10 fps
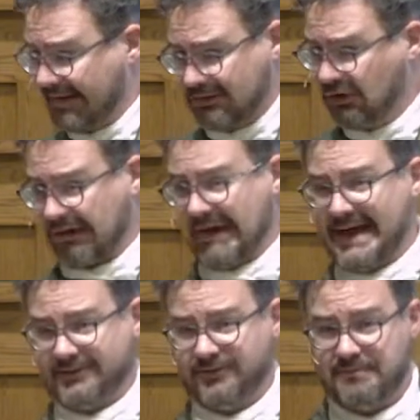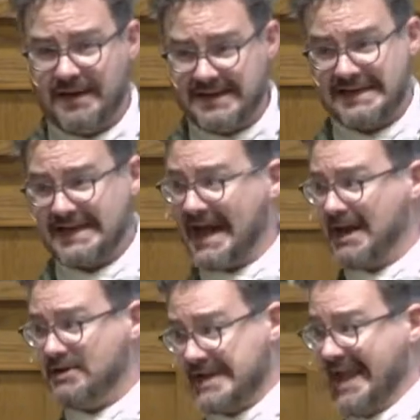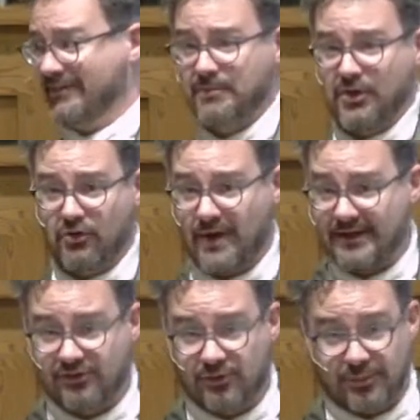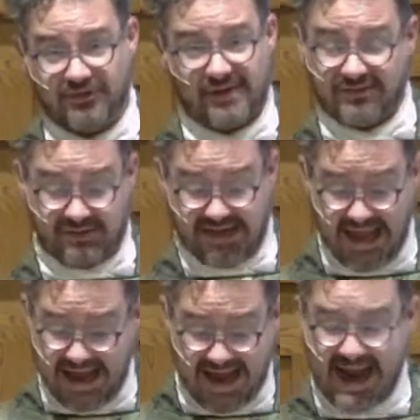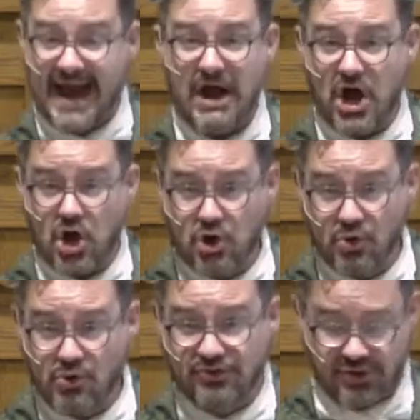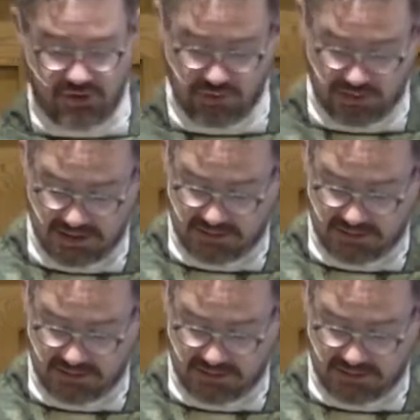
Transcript: It took lots of money, and God gave them the directions precisely how to do it.